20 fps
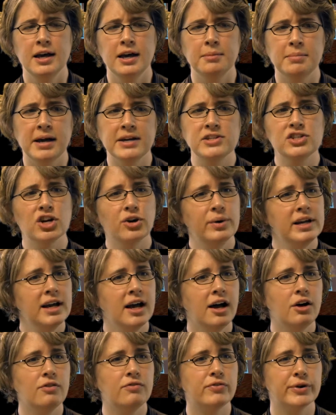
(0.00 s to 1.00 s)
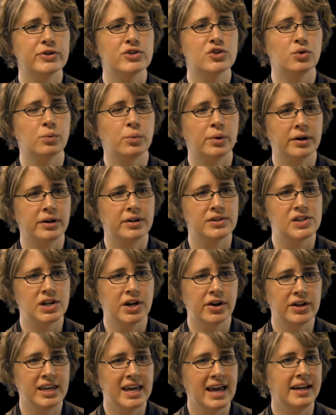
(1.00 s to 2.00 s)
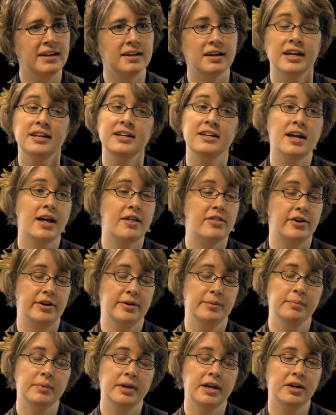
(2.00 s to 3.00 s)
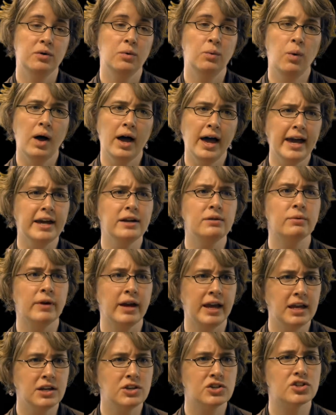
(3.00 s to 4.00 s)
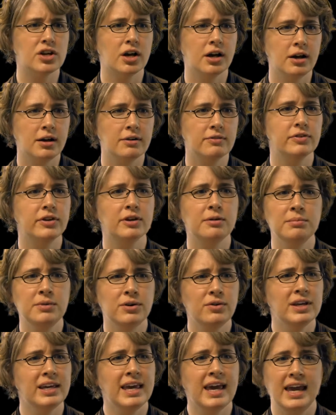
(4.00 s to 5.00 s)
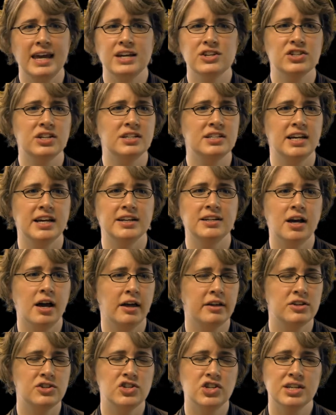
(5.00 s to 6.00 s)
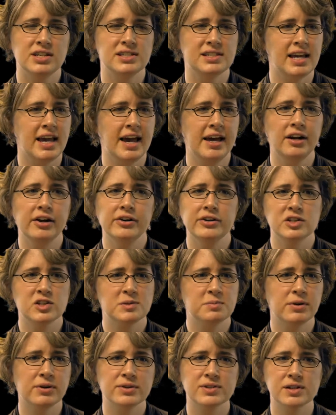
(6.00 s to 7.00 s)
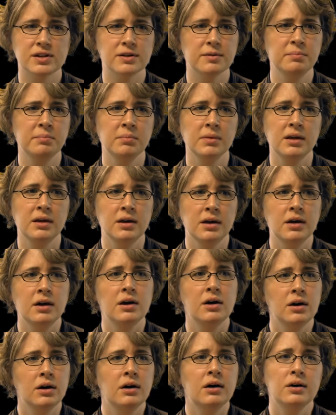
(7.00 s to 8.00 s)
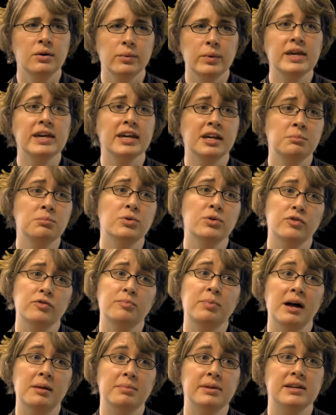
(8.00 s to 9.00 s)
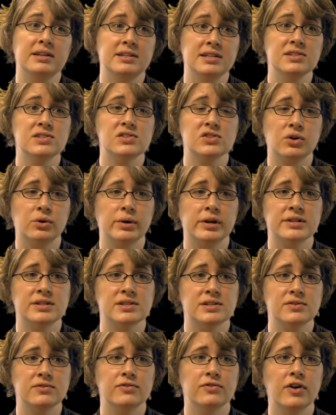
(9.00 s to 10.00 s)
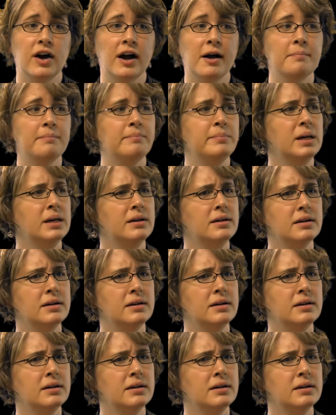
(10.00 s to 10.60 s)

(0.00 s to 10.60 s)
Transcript: By showing how virtual worlds are yet another in a wide range of communication technologies at our disposal, we can move public discourse from